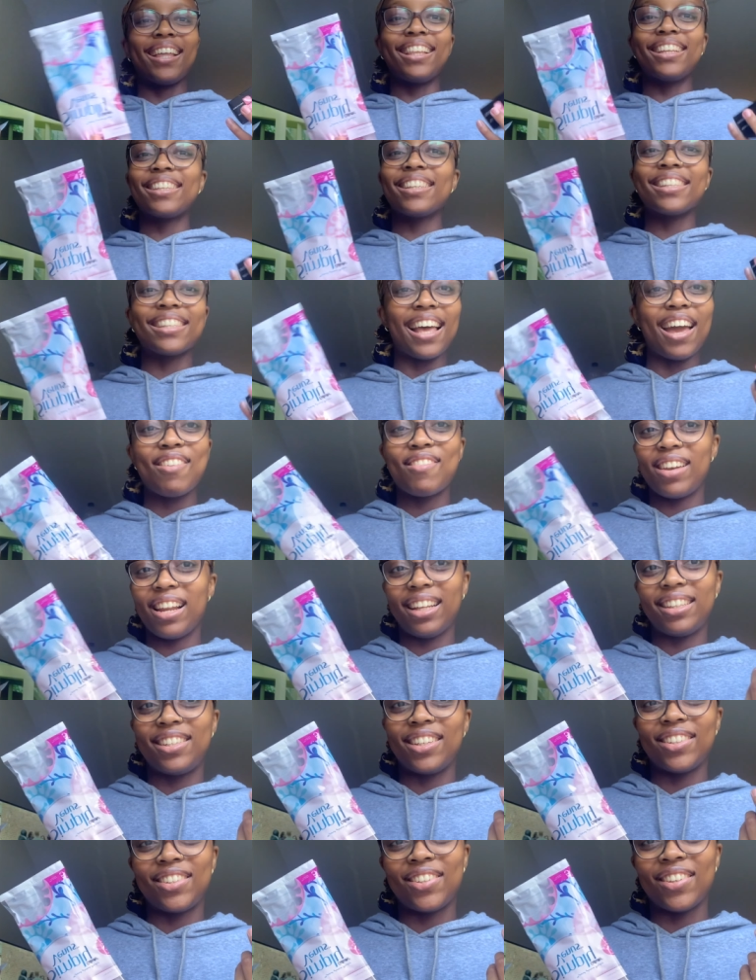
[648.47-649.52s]
This was
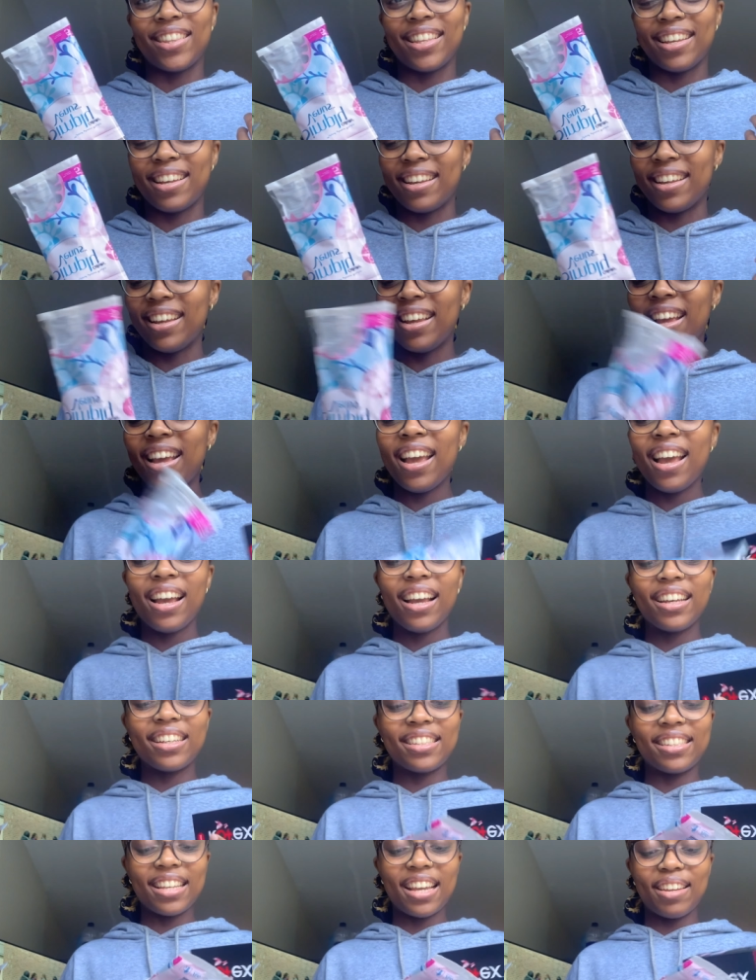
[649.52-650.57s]
unrelated to the
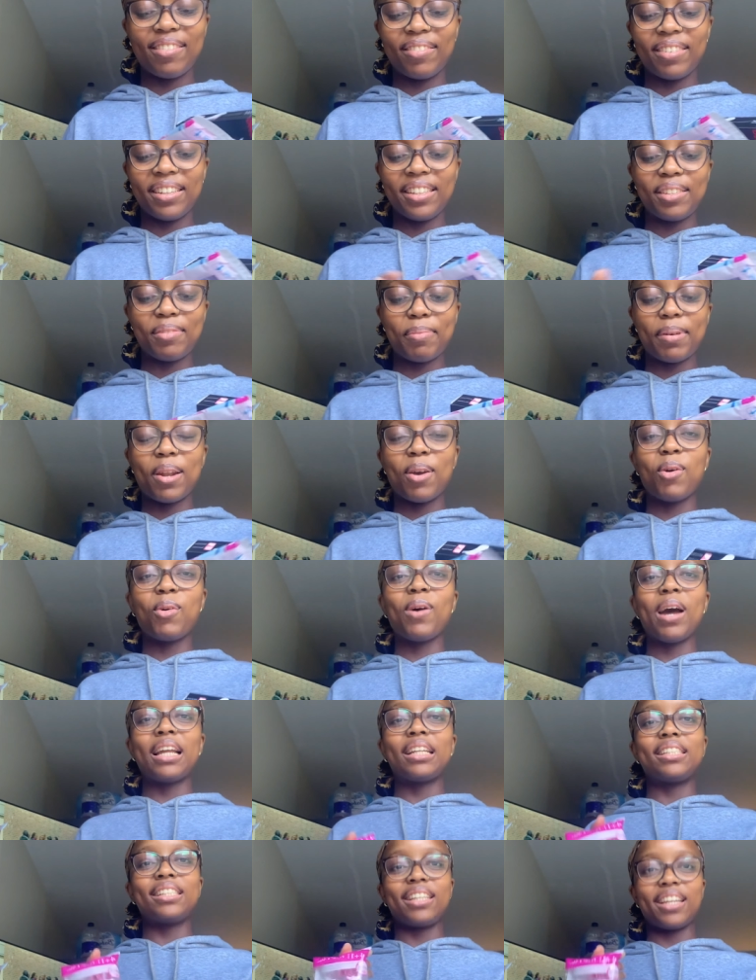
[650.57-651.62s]
assignment, but I,
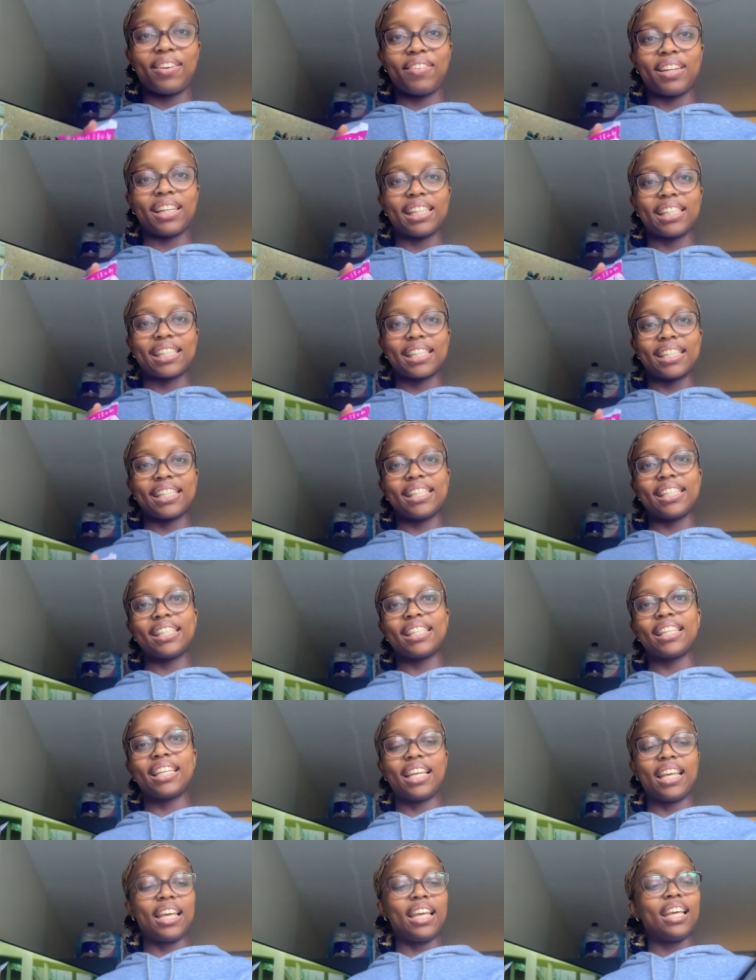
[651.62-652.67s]
oh, Andilia razors.
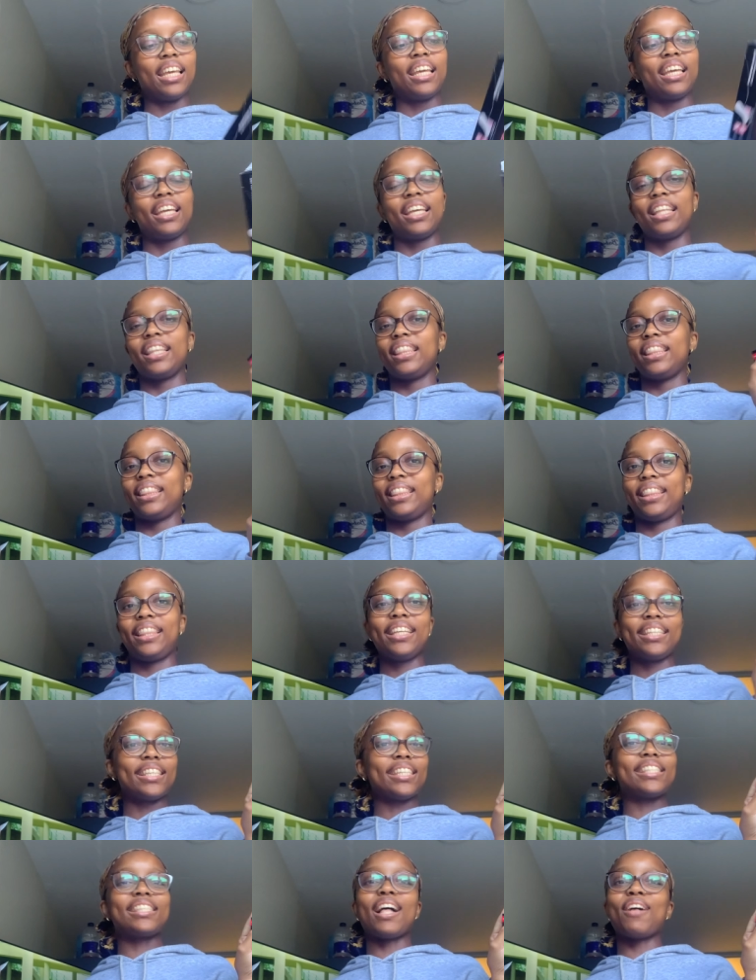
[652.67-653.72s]
This
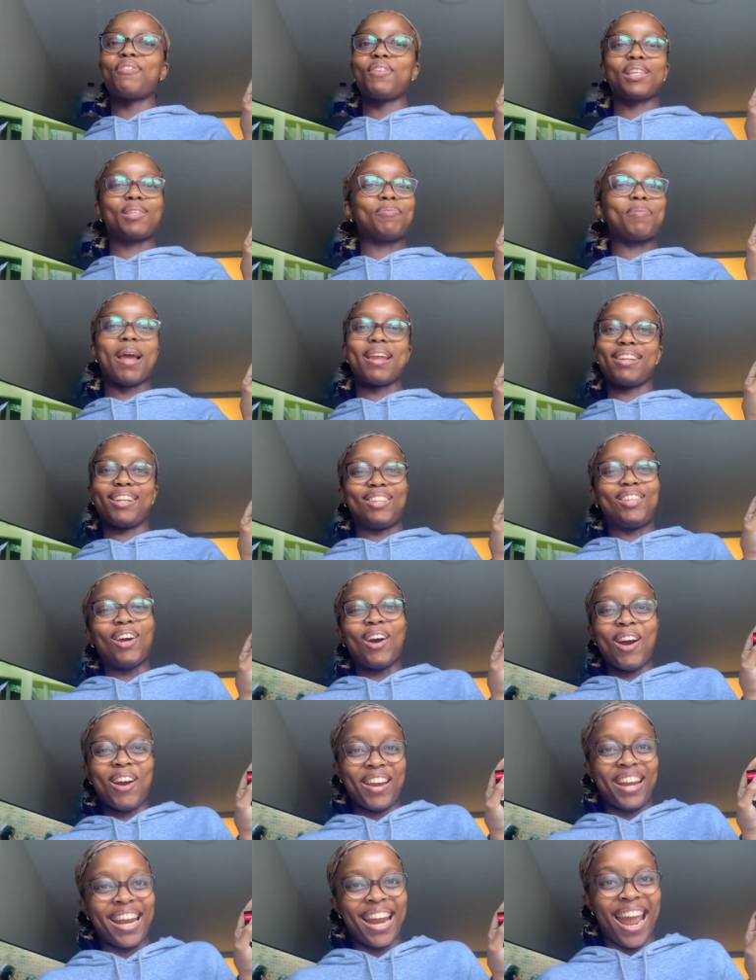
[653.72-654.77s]
is
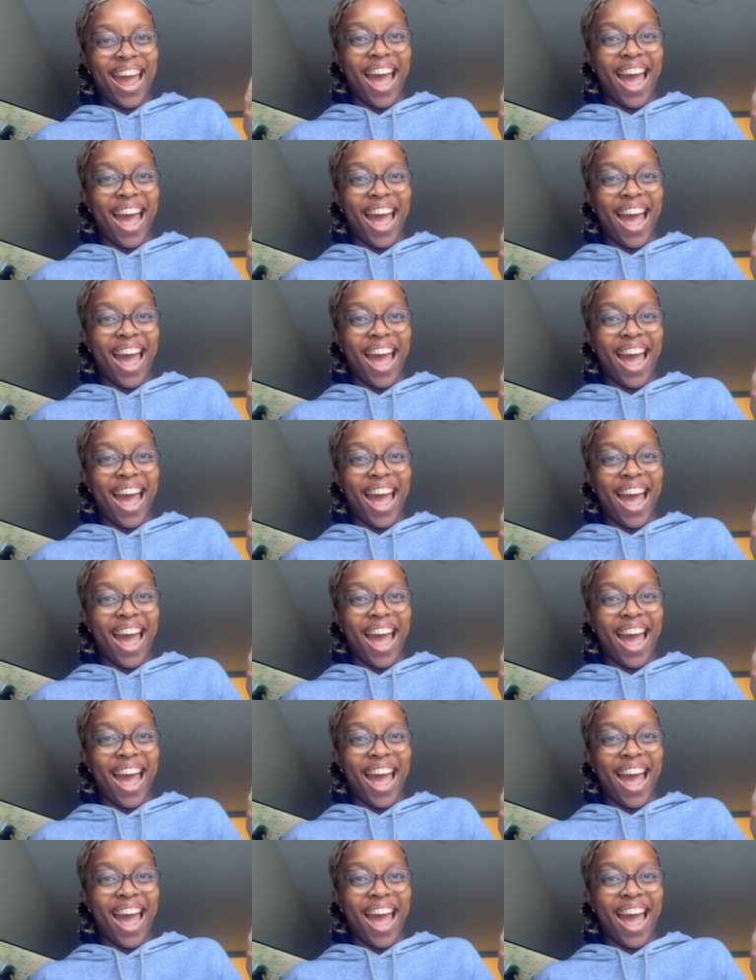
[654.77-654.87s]
self-explanatory.